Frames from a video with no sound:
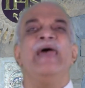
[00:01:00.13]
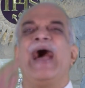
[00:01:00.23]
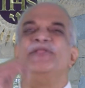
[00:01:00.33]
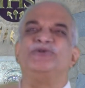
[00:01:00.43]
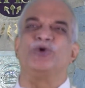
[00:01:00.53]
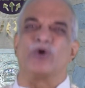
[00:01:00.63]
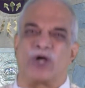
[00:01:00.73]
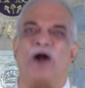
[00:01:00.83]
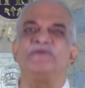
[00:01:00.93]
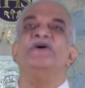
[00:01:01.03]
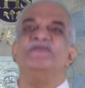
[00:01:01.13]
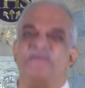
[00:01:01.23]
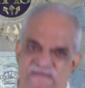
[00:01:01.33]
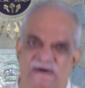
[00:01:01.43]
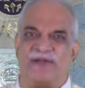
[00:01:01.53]
And so God
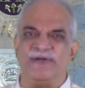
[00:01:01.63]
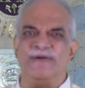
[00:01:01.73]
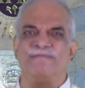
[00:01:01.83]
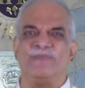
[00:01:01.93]
the Father,